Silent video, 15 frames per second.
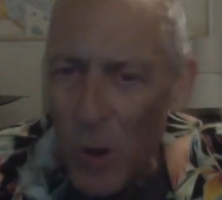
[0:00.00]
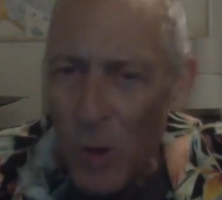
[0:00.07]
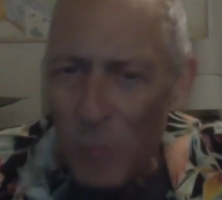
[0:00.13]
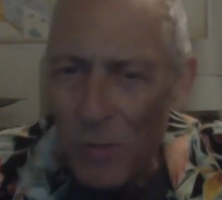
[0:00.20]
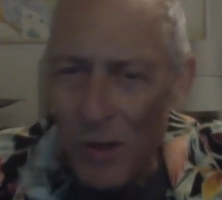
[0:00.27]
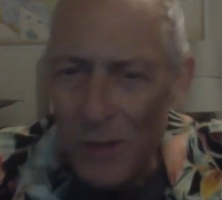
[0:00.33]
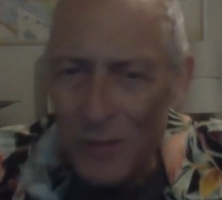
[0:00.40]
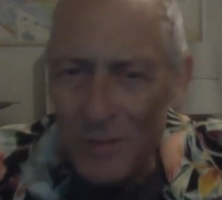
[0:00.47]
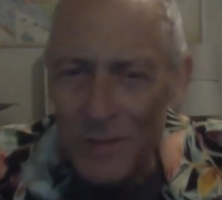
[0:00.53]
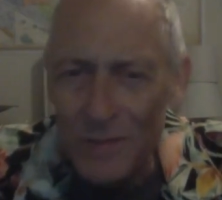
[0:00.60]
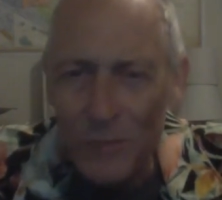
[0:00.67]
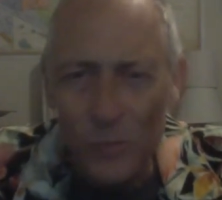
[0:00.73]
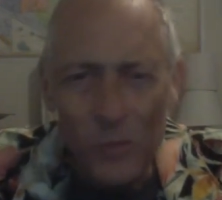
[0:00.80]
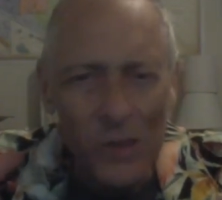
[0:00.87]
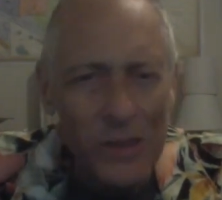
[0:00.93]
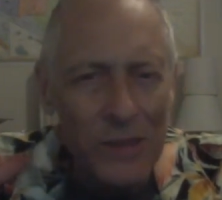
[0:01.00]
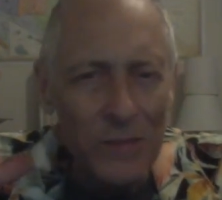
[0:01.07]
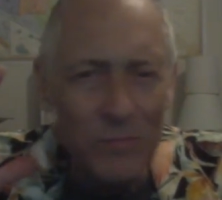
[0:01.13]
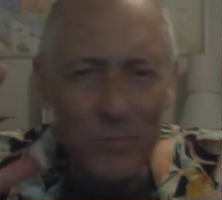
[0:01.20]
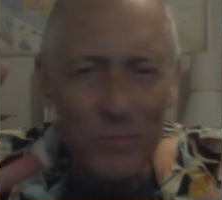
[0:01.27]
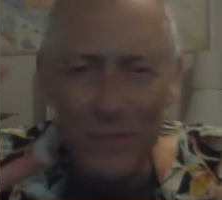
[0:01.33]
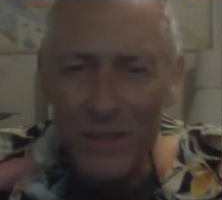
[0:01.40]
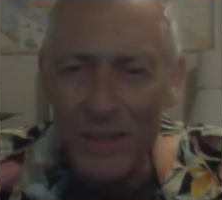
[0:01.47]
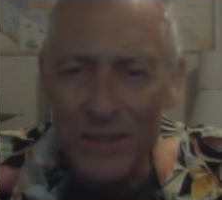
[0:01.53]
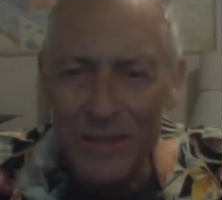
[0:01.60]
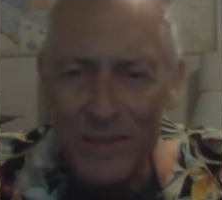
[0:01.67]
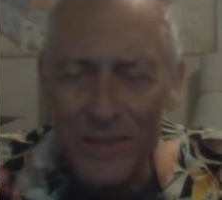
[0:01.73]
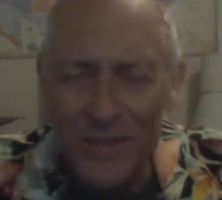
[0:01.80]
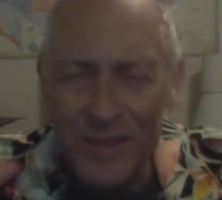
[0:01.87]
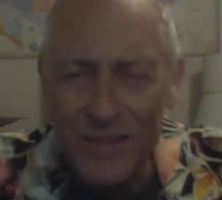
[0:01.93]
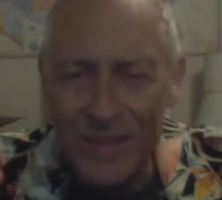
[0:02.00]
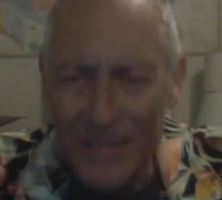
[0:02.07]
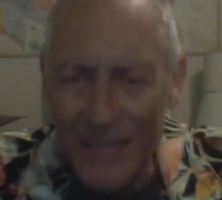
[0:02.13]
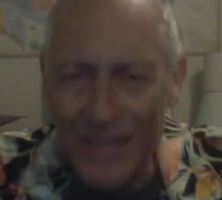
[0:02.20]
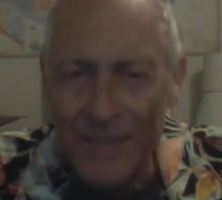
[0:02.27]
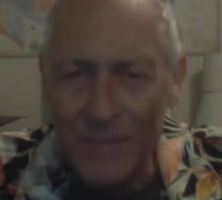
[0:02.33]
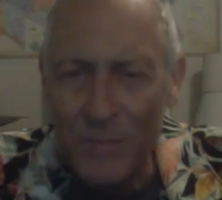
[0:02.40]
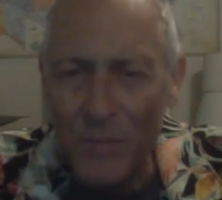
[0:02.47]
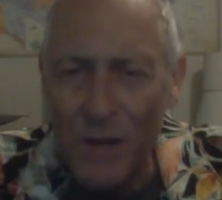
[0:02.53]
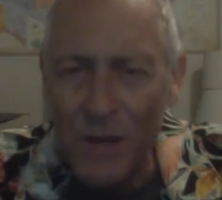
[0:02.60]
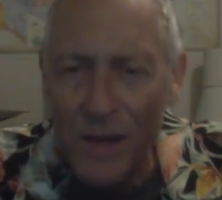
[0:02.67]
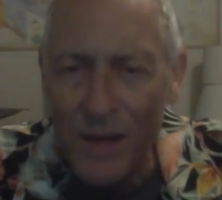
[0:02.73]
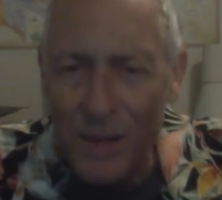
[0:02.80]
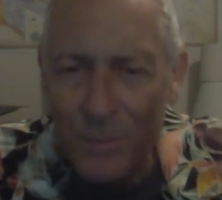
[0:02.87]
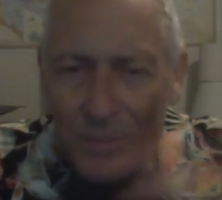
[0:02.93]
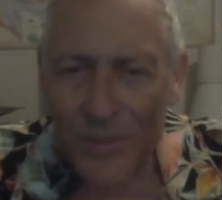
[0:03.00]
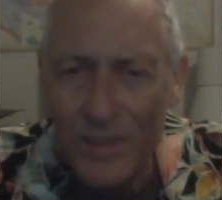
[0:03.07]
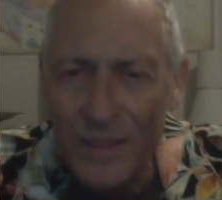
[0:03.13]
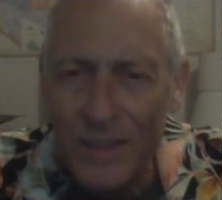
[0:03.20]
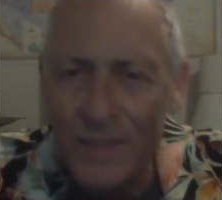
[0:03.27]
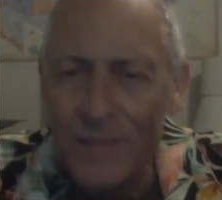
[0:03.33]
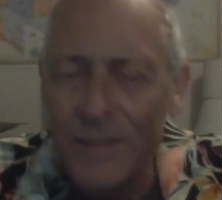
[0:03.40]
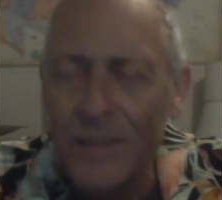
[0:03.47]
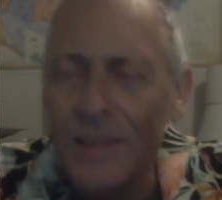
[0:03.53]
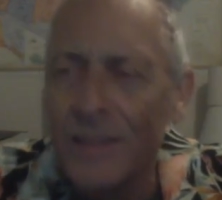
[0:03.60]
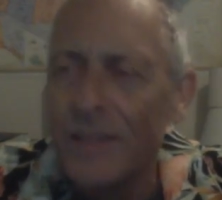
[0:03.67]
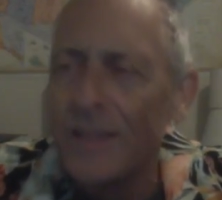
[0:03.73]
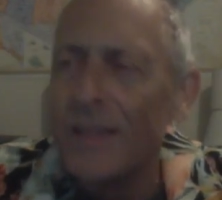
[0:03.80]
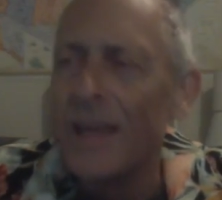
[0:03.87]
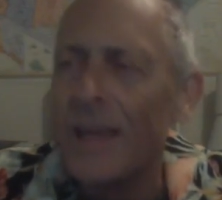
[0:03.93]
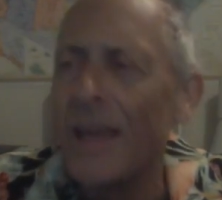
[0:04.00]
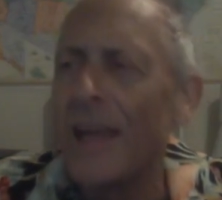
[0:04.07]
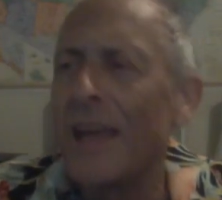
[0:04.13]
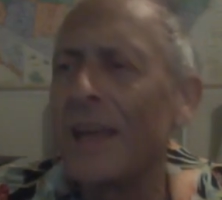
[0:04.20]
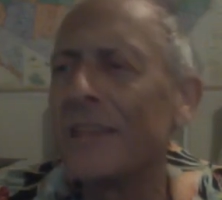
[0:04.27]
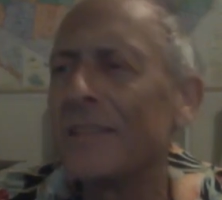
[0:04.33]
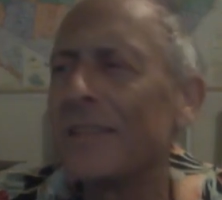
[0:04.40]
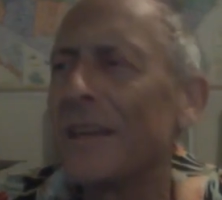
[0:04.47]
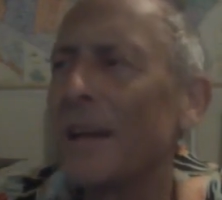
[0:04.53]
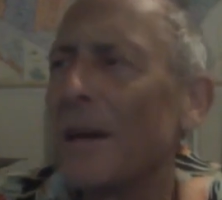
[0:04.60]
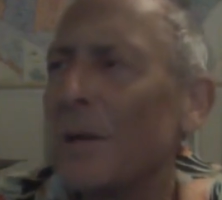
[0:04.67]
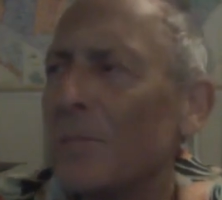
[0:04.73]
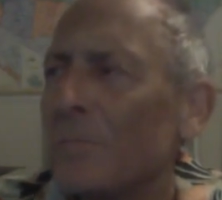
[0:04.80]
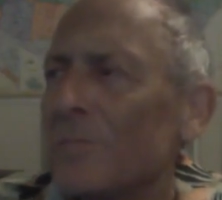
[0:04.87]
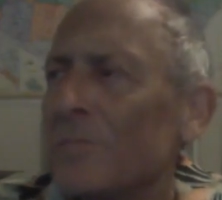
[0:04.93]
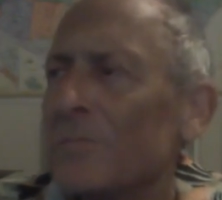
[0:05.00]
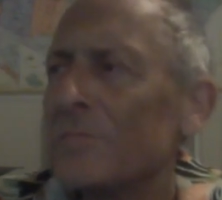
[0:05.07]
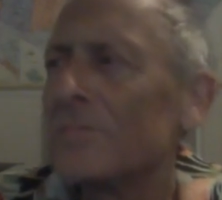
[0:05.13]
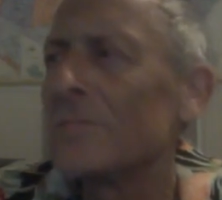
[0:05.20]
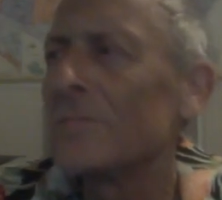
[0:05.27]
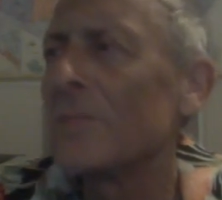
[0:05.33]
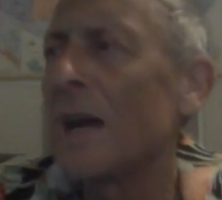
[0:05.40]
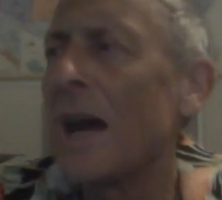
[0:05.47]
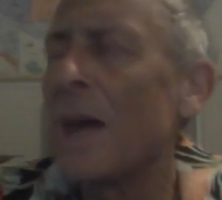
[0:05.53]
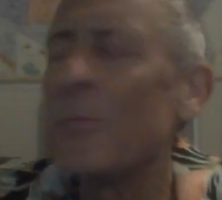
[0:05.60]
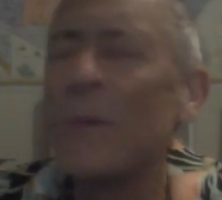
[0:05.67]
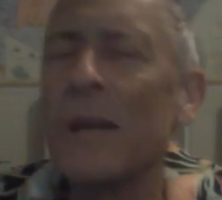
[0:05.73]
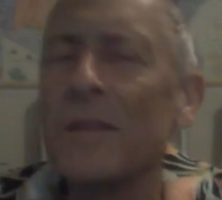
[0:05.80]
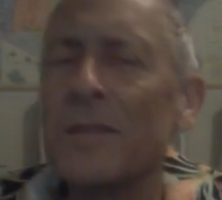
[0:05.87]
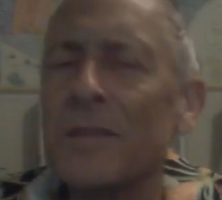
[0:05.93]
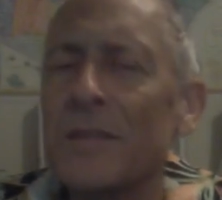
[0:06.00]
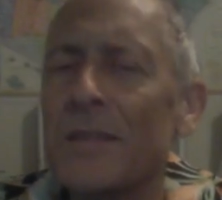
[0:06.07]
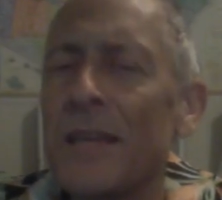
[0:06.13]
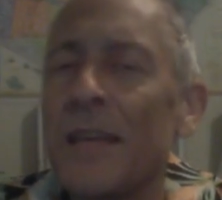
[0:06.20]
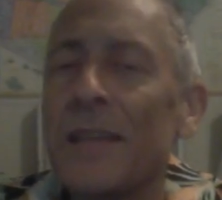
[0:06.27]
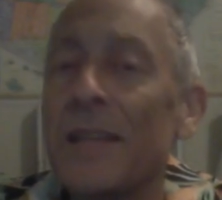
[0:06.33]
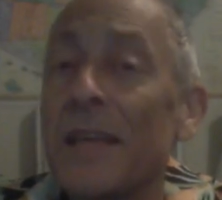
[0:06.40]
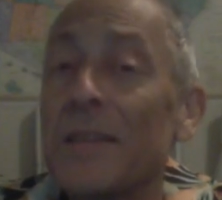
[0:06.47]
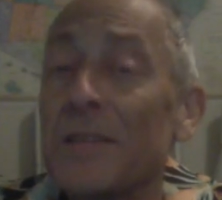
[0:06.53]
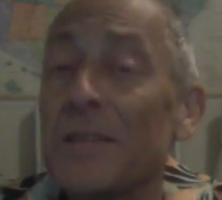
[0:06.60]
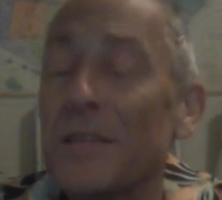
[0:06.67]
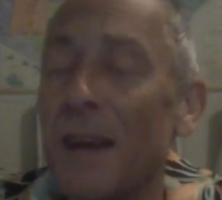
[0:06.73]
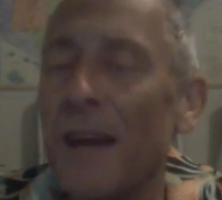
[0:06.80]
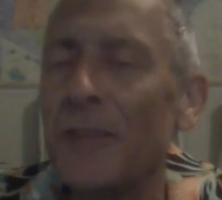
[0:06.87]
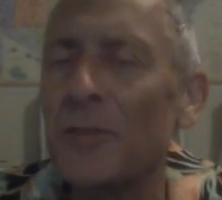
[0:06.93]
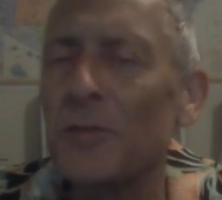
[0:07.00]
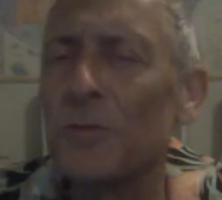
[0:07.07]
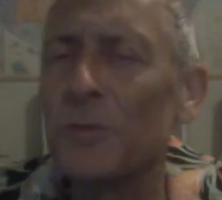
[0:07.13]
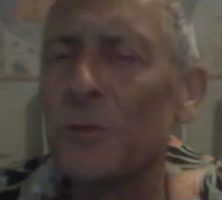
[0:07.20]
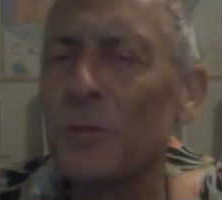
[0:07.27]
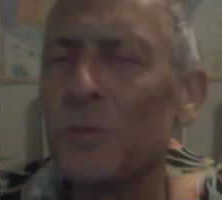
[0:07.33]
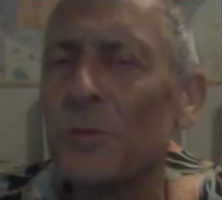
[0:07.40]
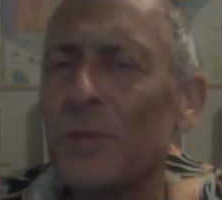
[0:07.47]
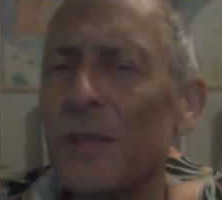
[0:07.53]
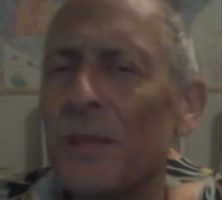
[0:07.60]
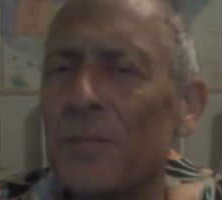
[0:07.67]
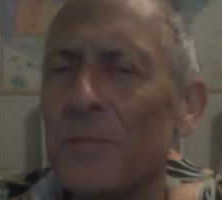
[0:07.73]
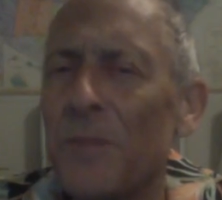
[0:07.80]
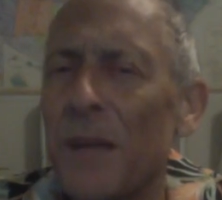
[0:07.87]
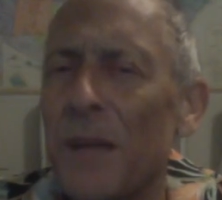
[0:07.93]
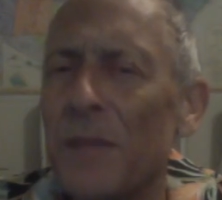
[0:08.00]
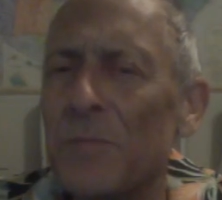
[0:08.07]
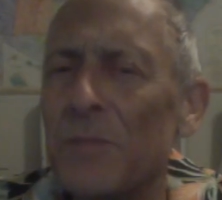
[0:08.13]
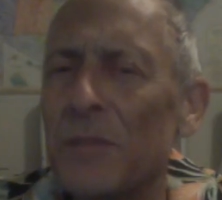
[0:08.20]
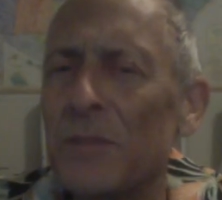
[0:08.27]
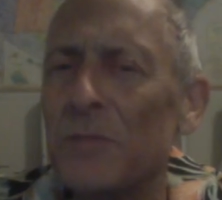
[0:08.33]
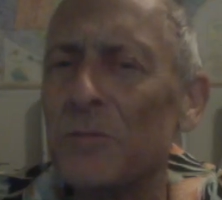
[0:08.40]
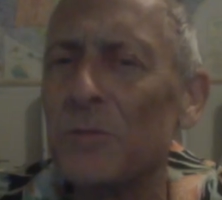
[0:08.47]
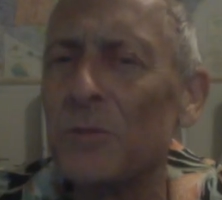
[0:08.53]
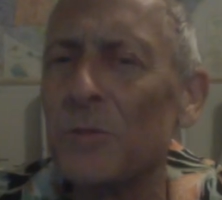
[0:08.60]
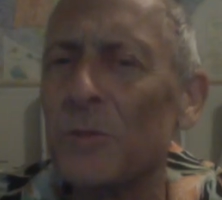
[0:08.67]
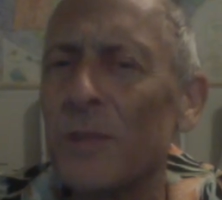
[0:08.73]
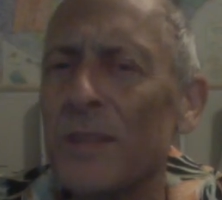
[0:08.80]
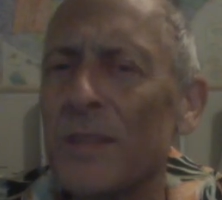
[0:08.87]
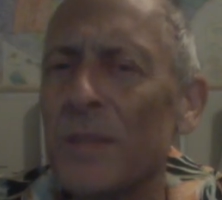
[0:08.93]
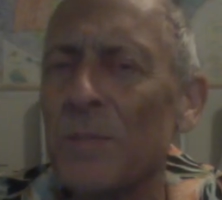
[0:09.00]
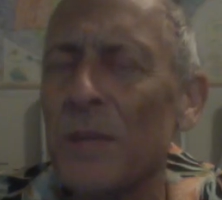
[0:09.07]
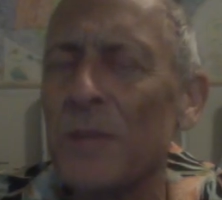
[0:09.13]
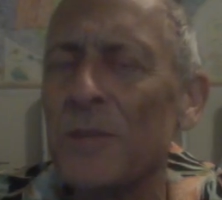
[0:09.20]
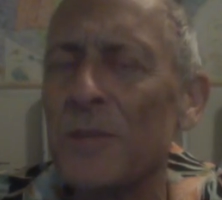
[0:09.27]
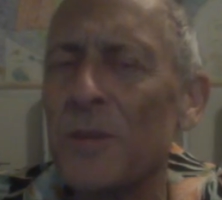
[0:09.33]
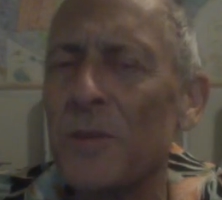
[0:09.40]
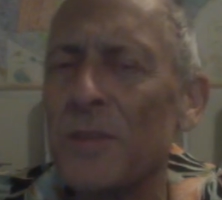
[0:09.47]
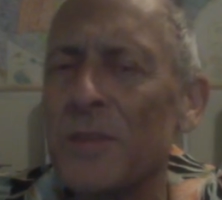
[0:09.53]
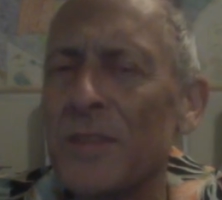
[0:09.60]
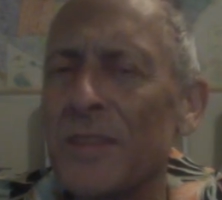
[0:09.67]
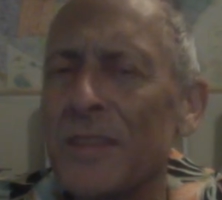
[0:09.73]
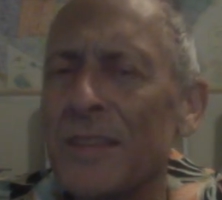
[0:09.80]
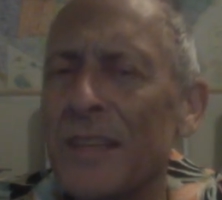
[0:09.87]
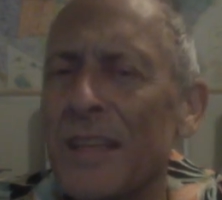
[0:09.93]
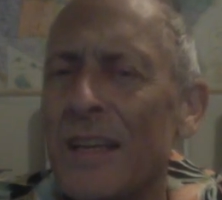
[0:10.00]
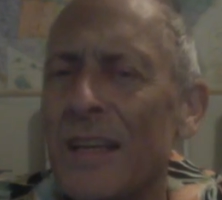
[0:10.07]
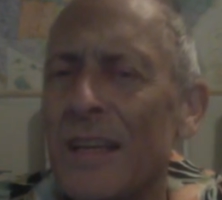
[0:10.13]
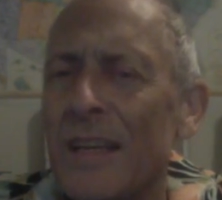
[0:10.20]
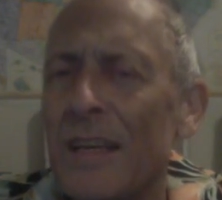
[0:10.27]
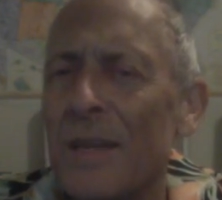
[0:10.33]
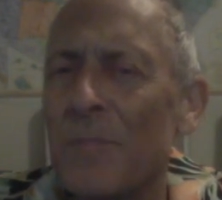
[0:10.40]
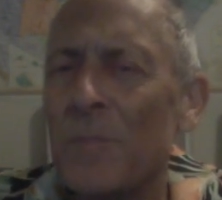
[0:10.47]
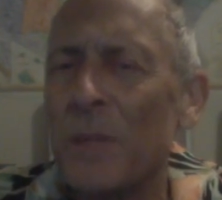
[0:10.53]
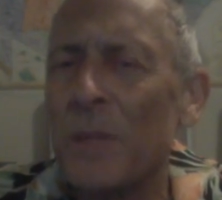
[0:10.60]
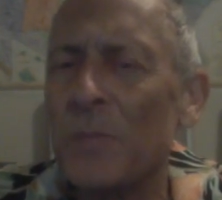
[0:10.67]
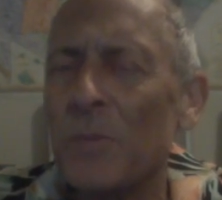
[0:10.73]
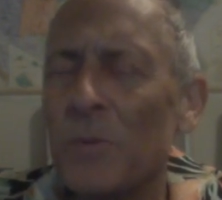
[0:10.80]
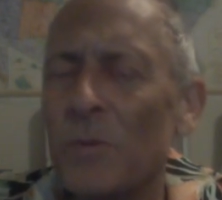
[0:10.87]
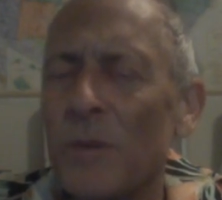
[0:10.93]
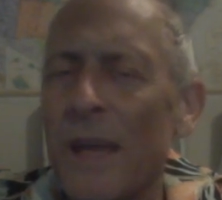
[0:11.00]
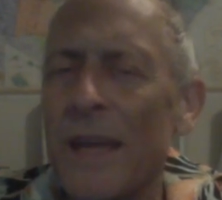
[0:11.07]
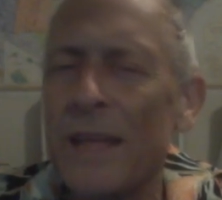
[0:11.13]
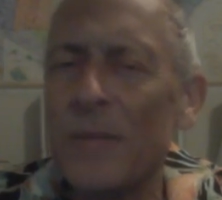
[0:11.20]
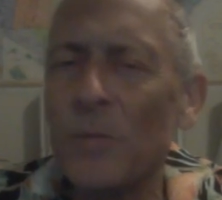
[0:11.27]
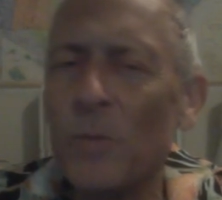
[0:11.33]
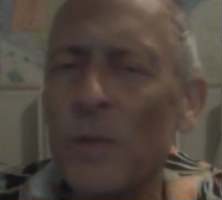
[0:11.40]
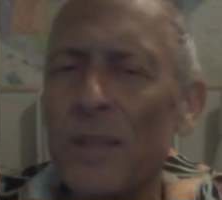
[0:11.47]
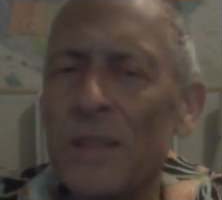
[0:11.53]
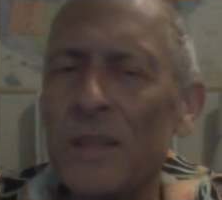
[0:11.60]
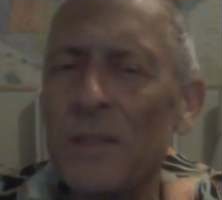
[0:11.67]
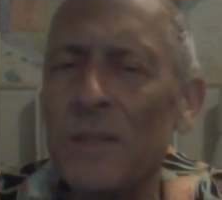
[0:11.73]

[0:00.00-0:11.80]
part of this one big sex mob thing. And I'm not saying that's not true. That might be true, except I noticed that people like Whitney